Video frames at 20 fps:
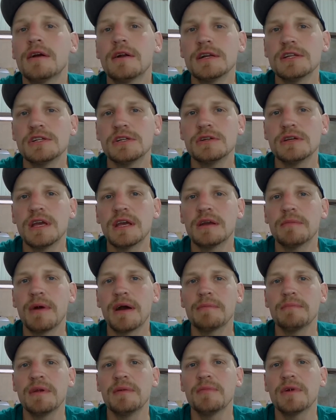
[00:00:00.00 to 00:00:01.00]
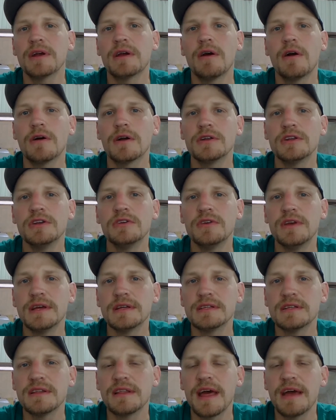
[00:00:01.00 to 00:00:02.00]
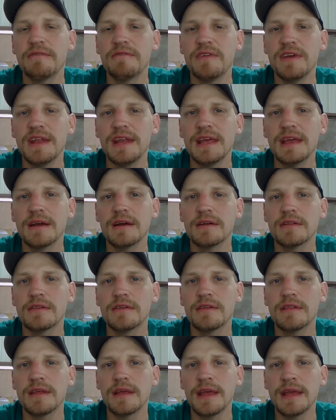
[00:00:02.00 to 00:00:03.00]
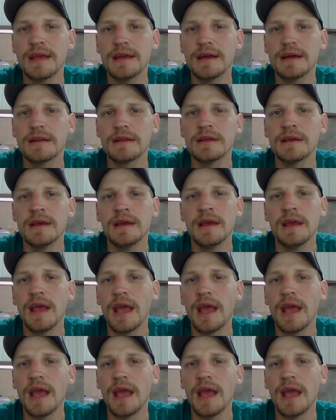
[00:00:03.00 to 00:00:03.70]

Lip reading: 32 gigabyte memory card and you get to that video, to the end,